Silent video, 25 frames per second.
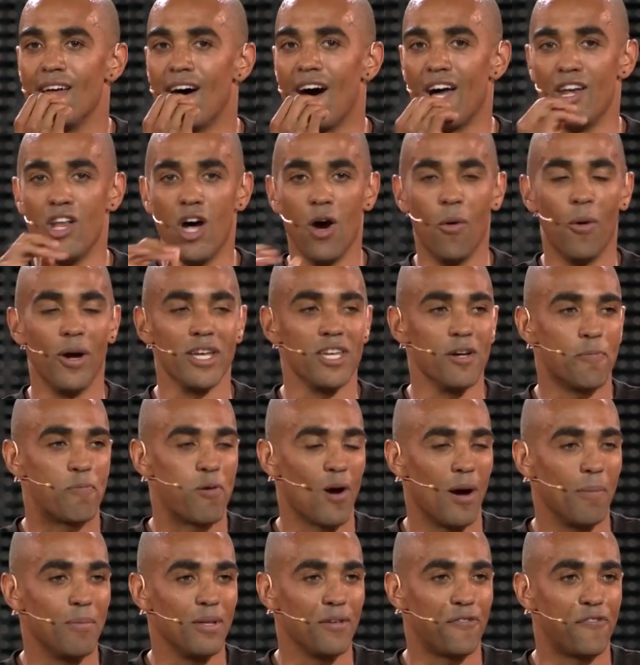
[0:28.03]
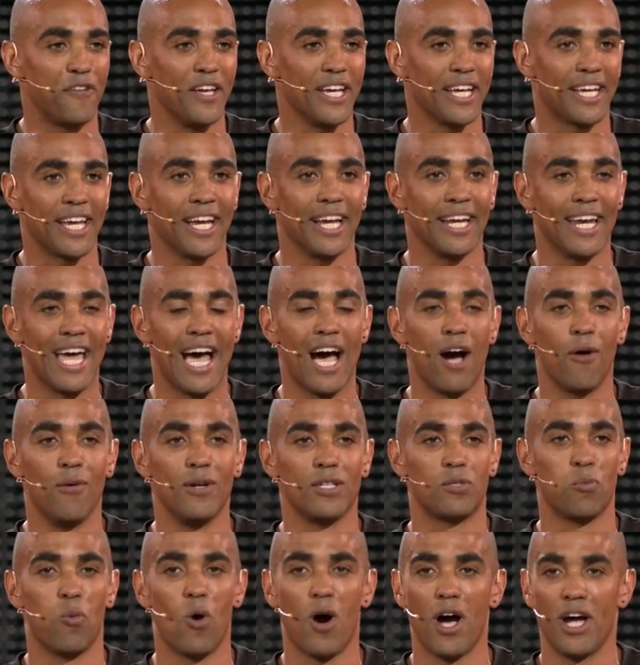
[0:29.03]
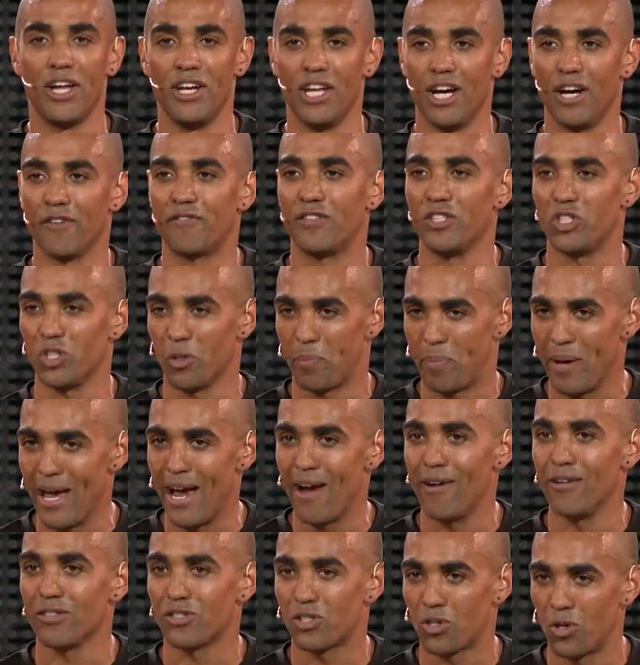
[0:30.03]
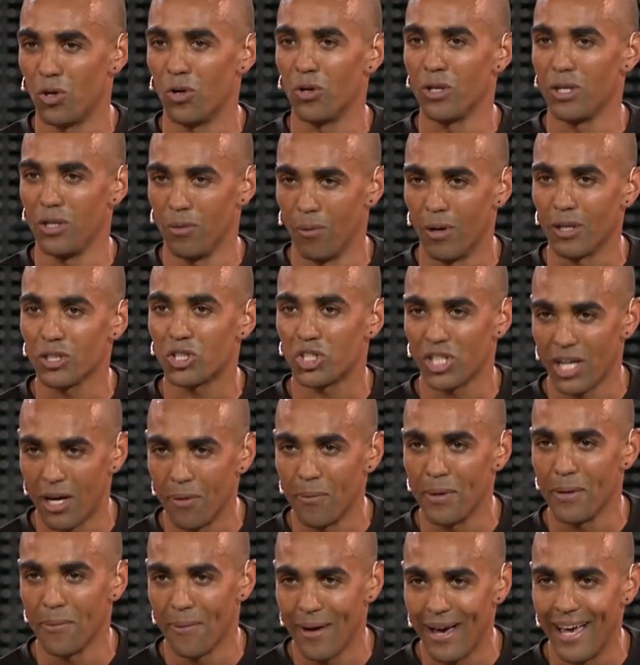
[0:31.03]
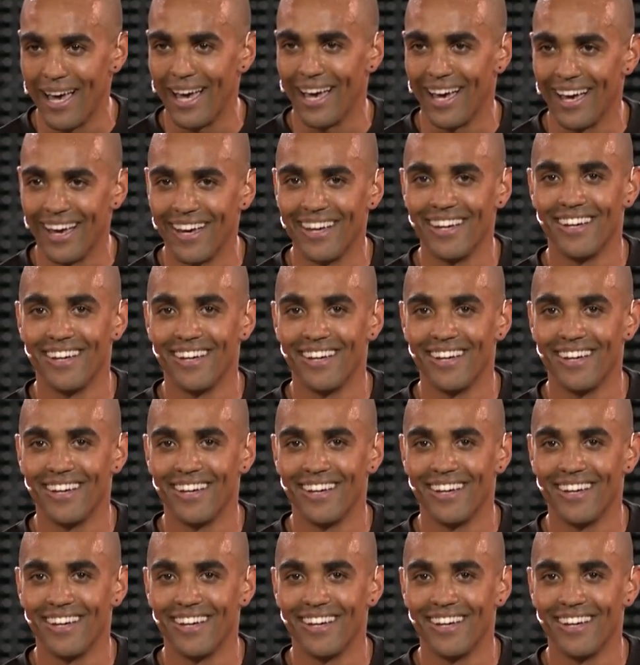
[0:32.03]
I know what you're probably thinking now is why on earth did your parents call you What Shall We Wear?